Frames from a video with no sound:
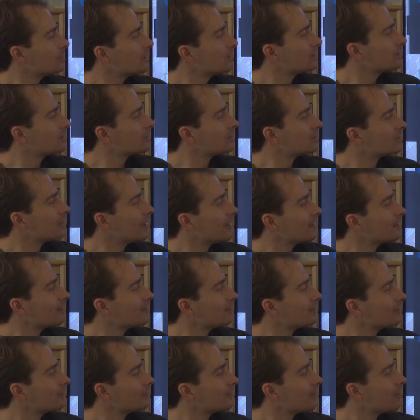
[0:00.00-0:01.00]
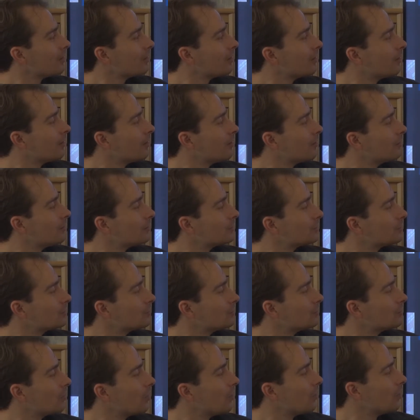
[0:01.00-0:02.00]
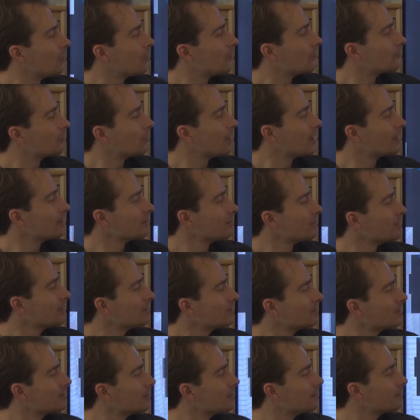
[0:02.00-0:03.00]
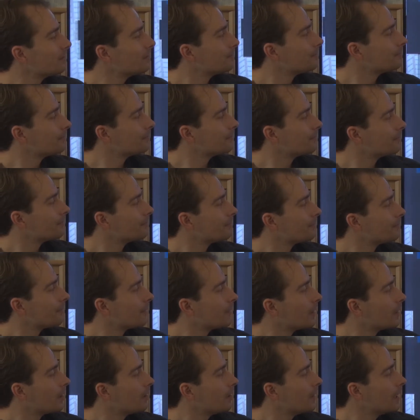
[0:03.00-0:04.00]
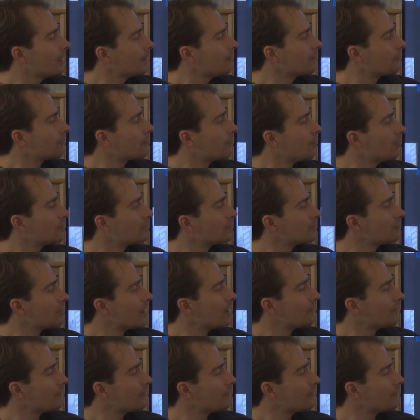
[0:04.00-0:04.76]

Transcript: just try to shoot all of your enemies. And of course you